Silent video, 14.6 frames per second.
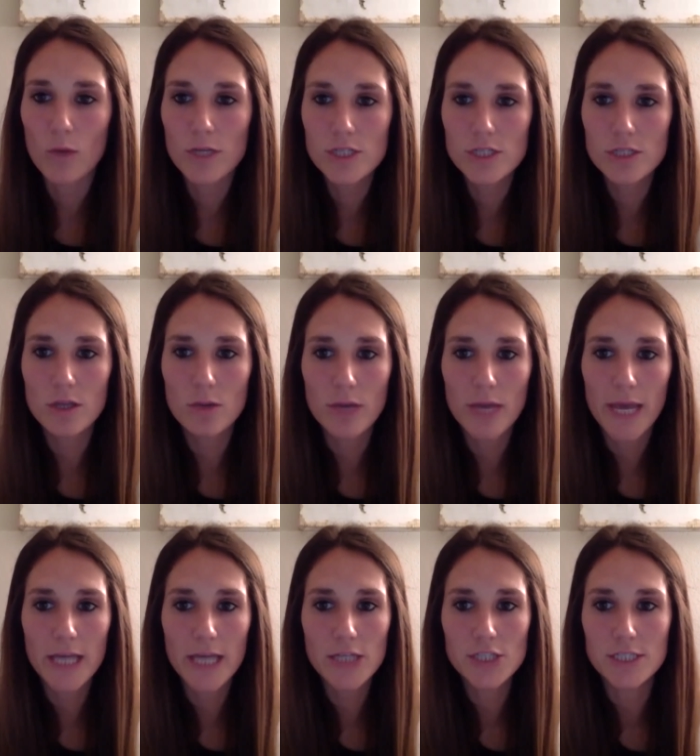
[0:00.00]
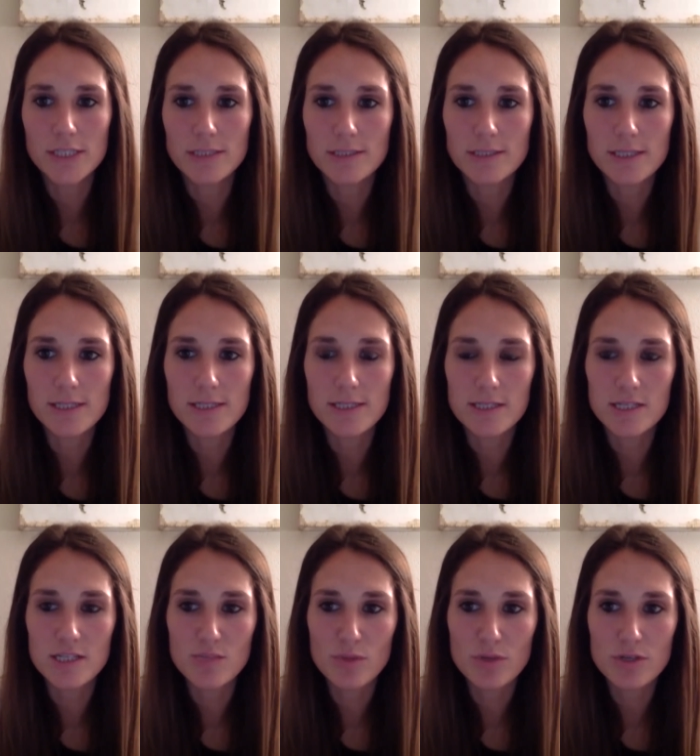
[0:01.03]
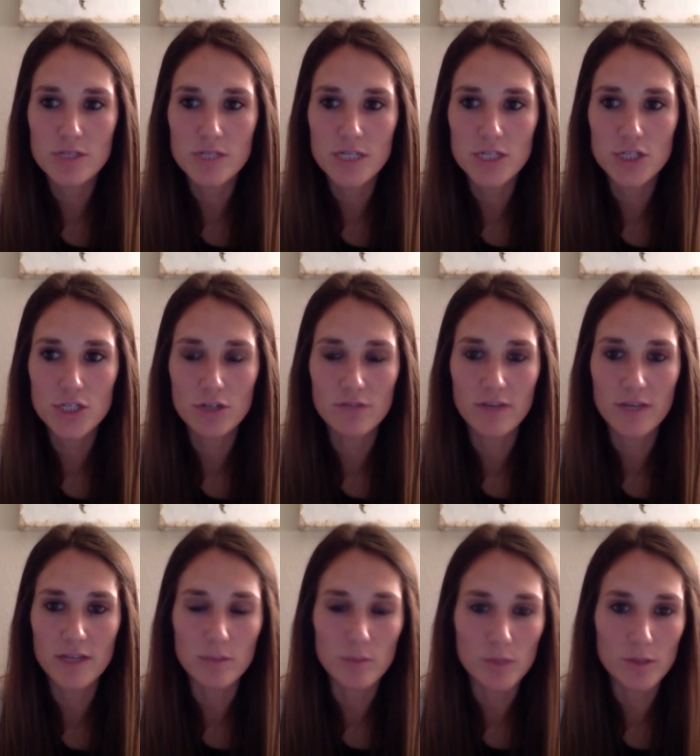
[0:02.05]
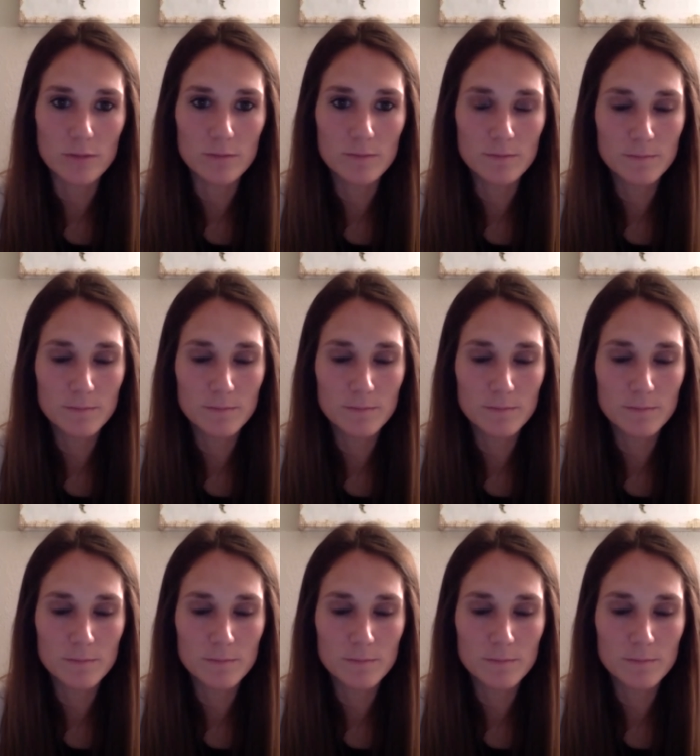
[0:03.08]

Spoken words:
which locations is this procedure available?